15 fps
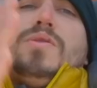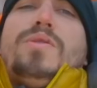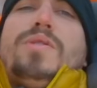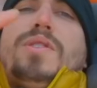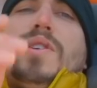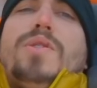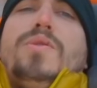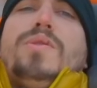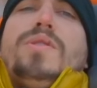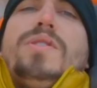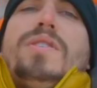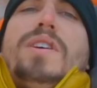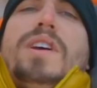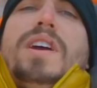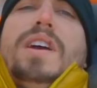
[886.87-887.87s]
to
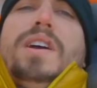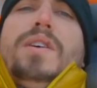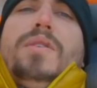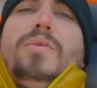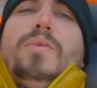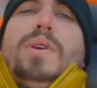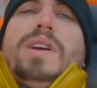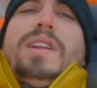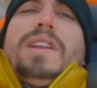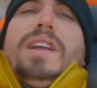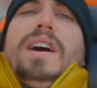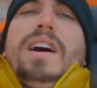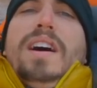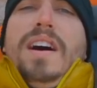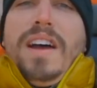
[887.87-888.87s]
corner when
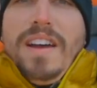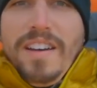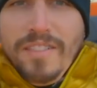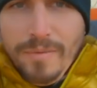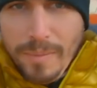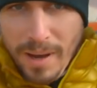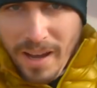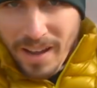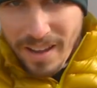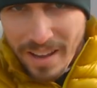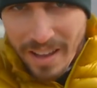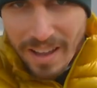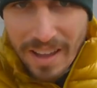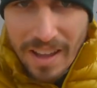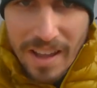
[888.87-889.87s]
I have my
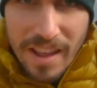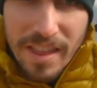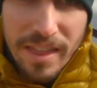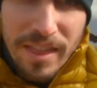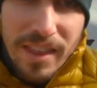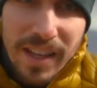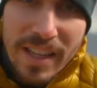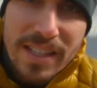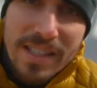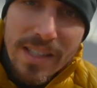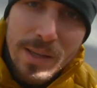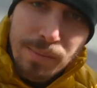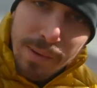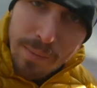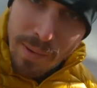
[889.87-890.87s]
thick
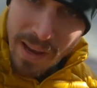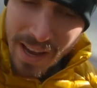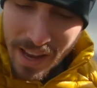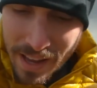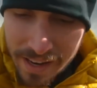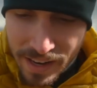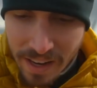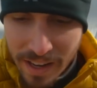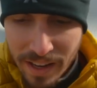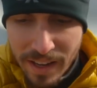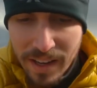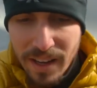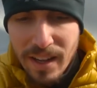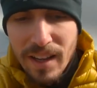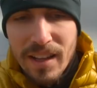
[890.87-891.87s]
sleeping pad
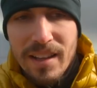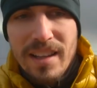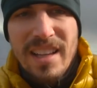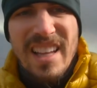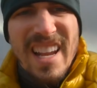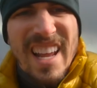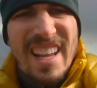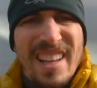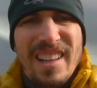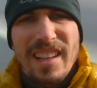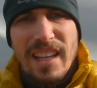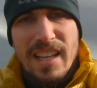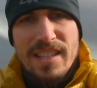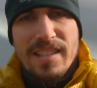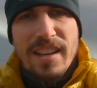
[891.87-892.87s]
and
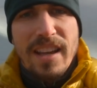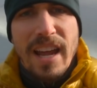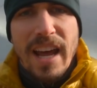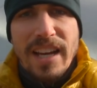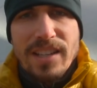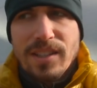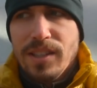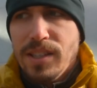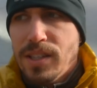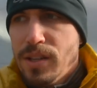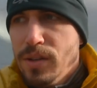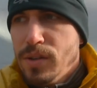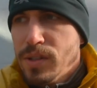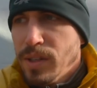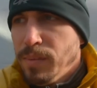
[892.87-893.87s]
then, like I said, actually
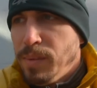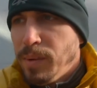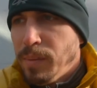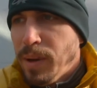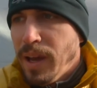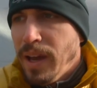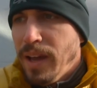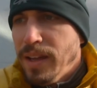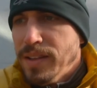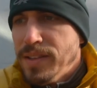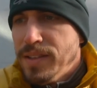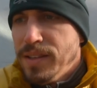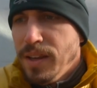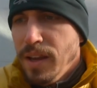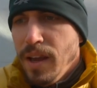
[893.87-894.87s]
2 sleeping
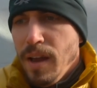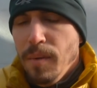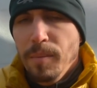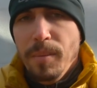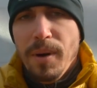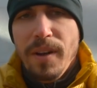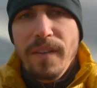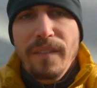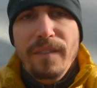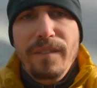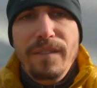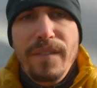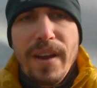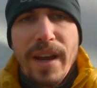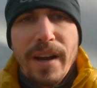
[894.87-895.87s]
pads, but
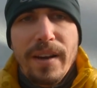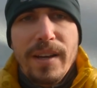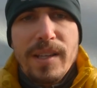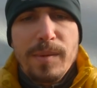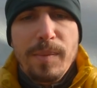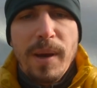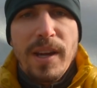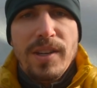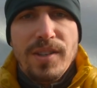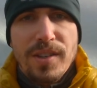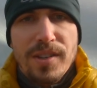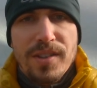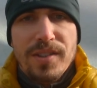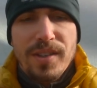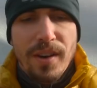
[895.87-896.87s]
very
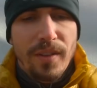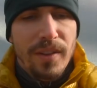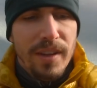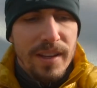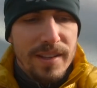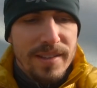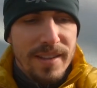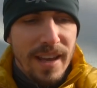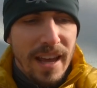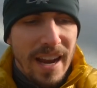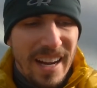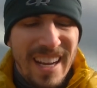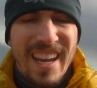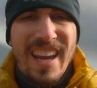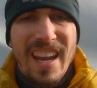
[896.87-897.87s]
spacious on the
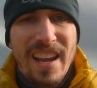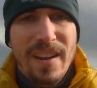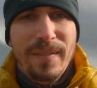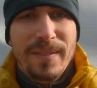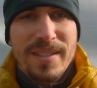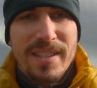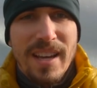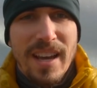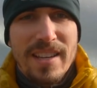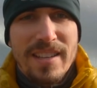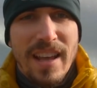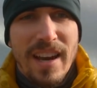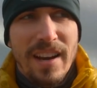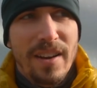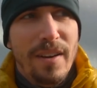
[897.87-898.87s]
inside. I can't
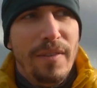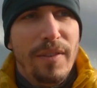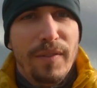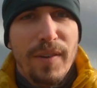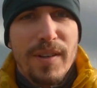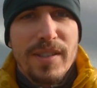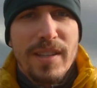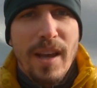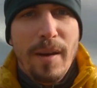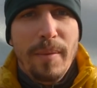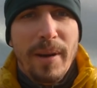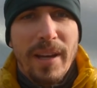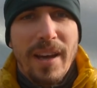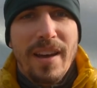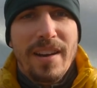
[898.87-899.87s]
emphasize that enough. The first
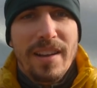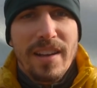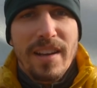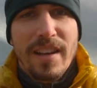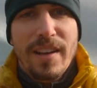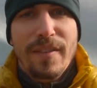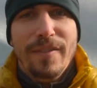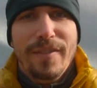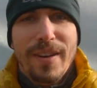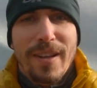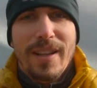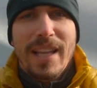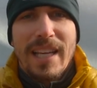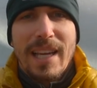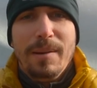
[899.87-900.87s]
time I got in it, it
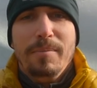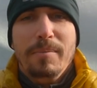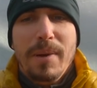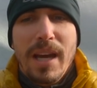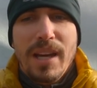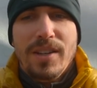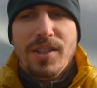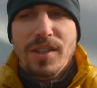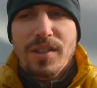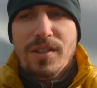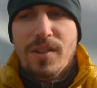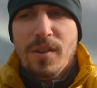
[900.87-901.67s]
felt like a mansion